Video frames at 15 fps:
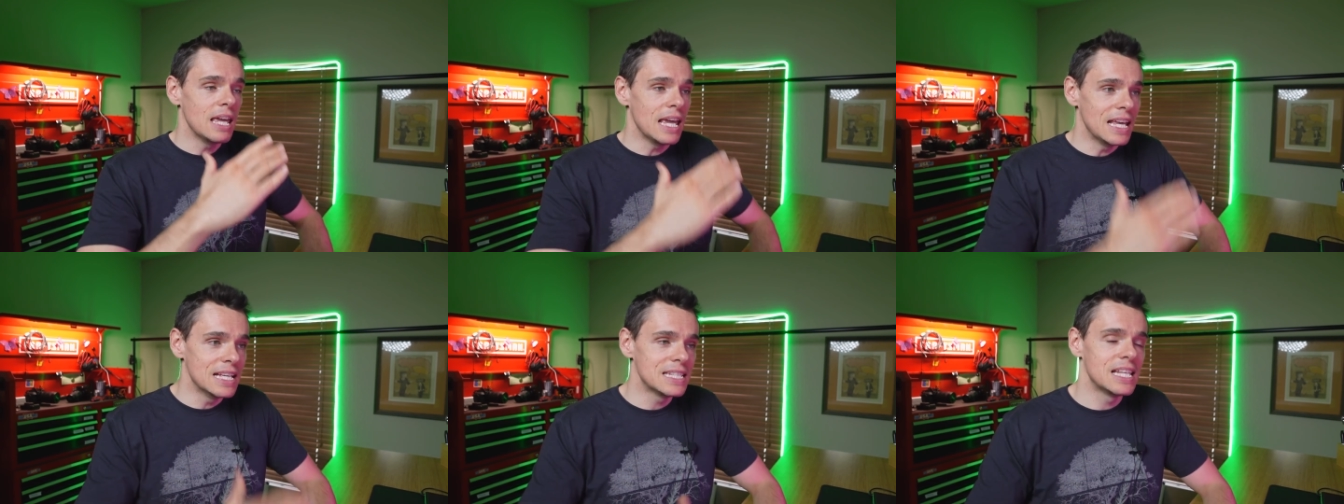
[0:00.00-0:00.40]

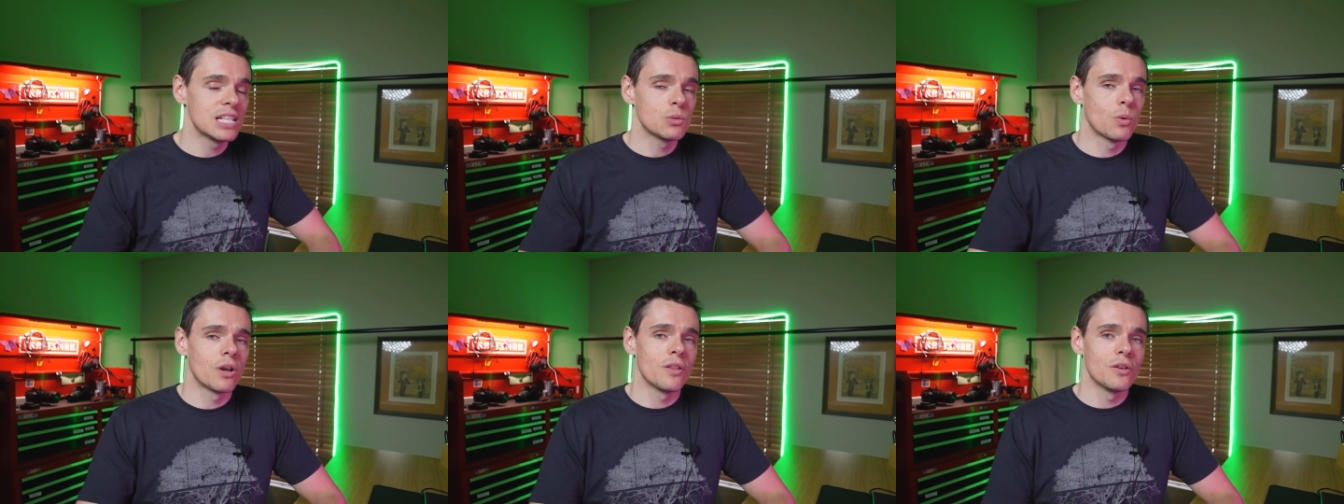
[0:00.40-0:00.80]
Is this
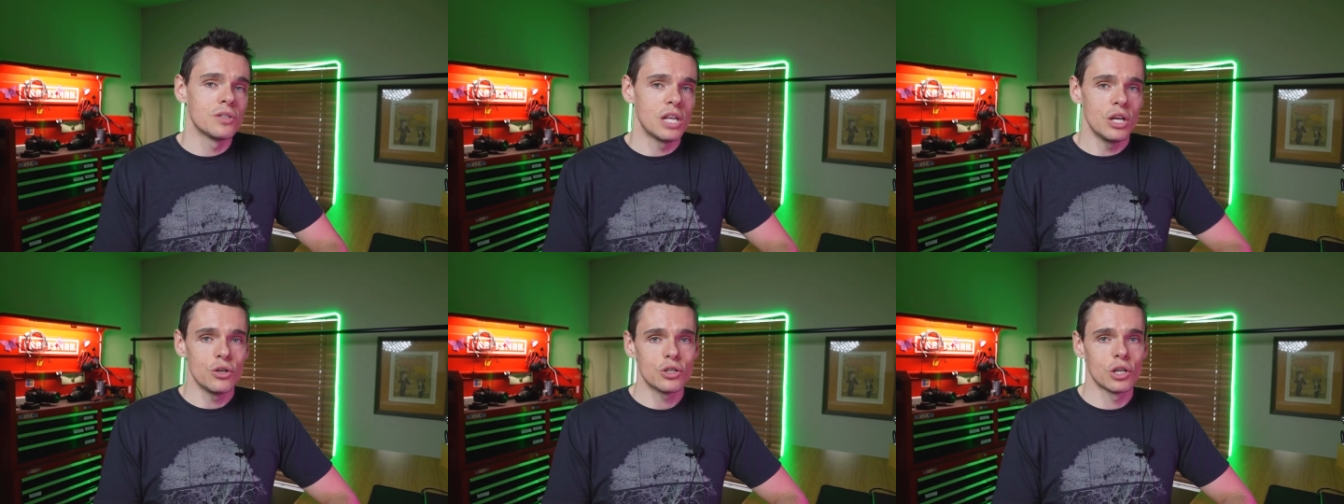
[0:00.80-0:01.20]
one of those
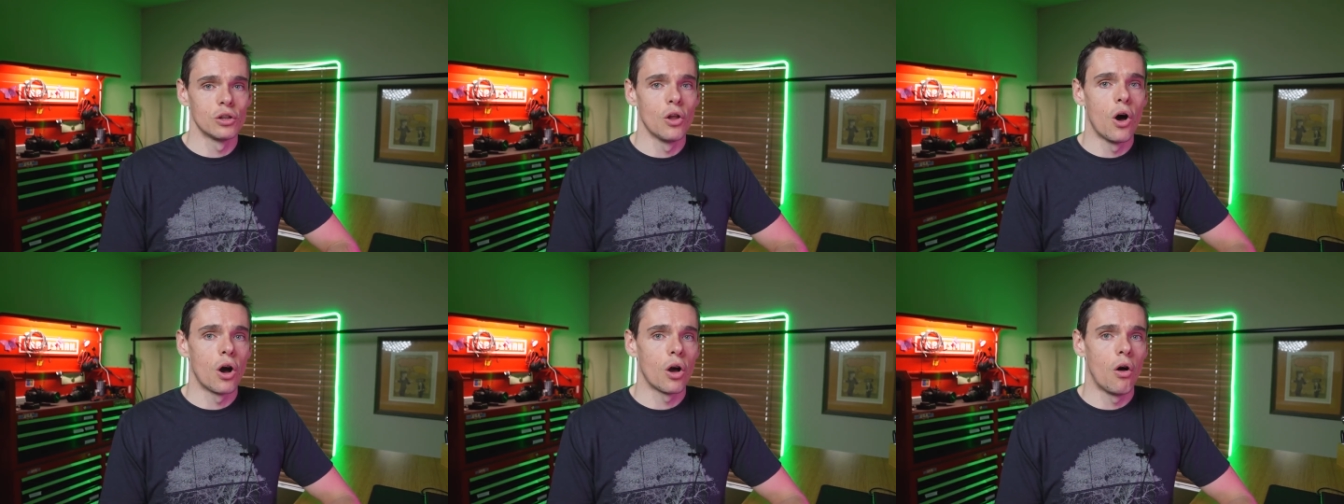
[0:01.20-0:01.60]
that you should
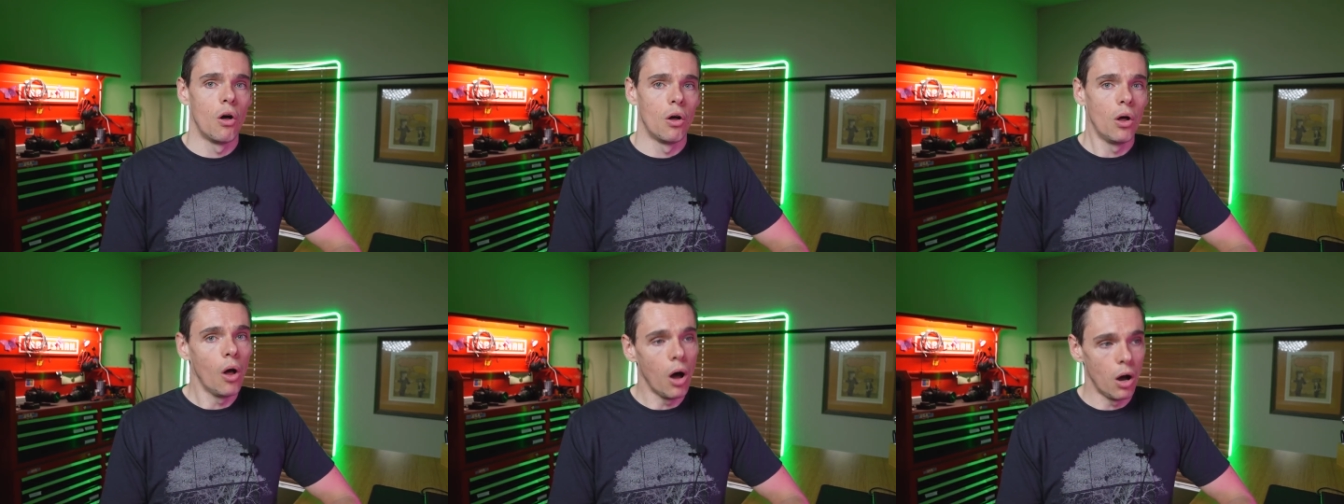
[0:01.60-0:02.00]
long
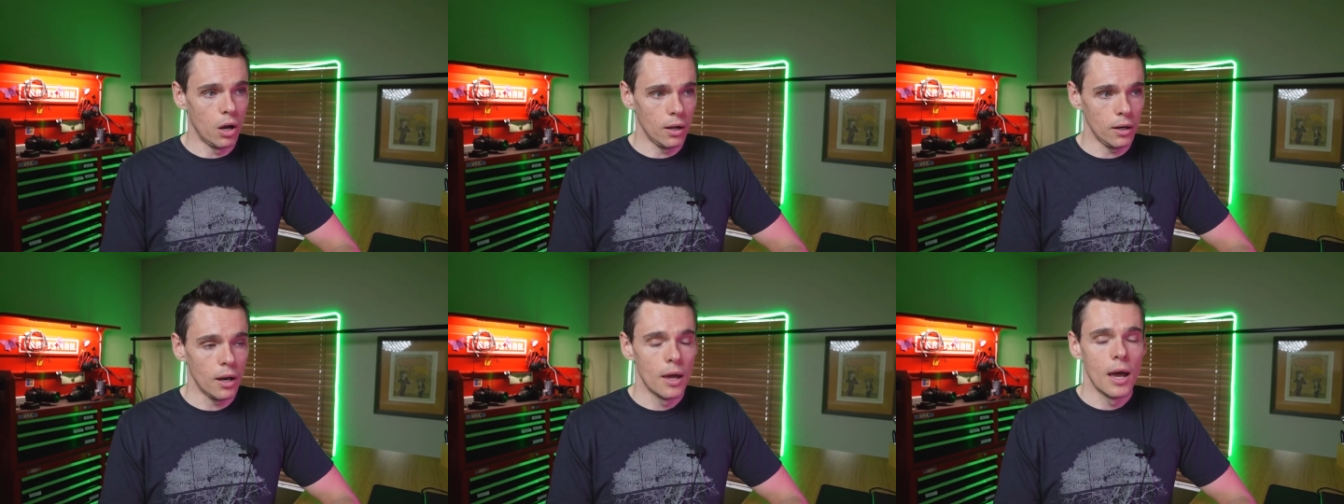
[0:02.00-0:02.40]
haul
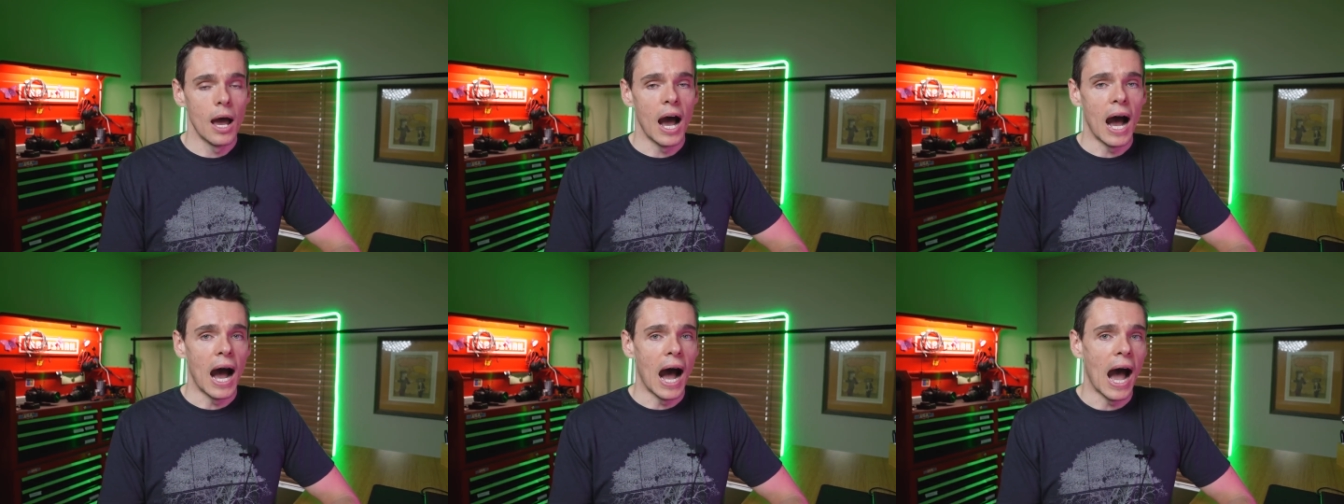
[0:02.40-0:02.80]
on?
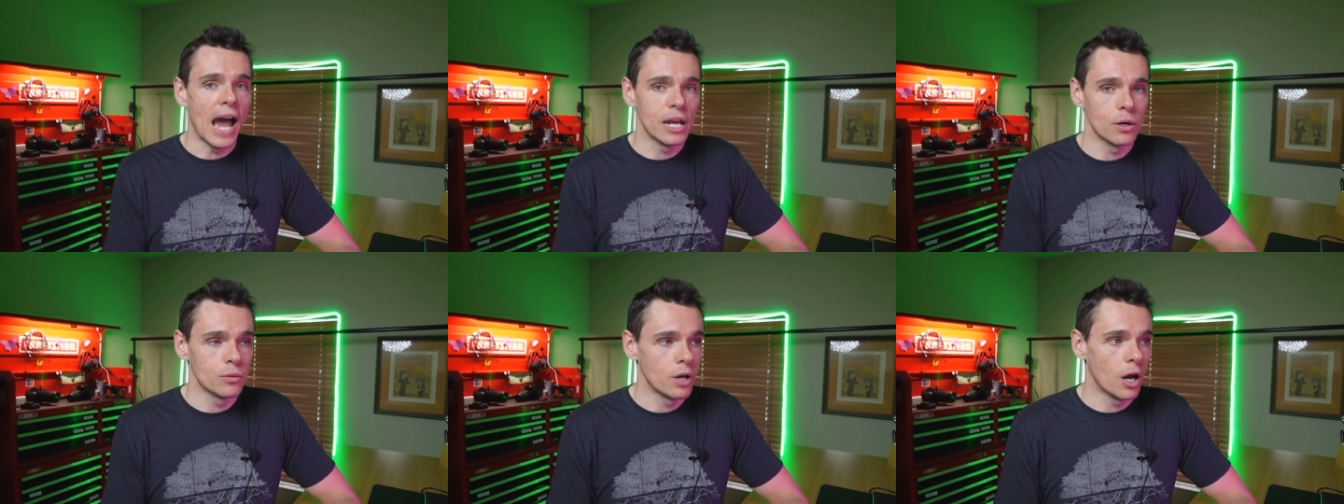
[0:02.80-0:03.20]
I
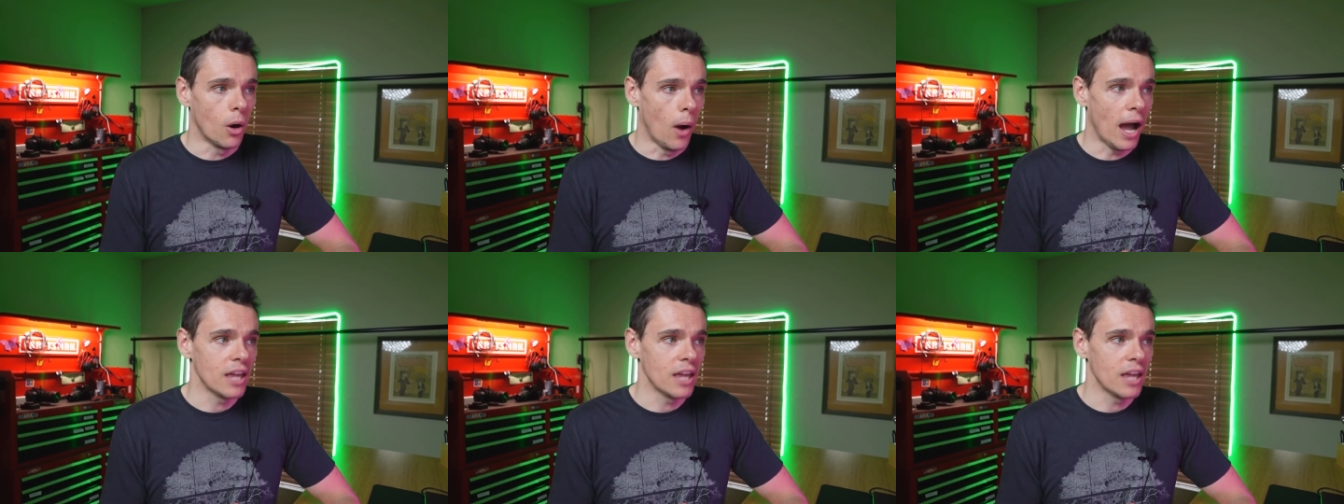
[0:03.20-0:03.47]
don't know.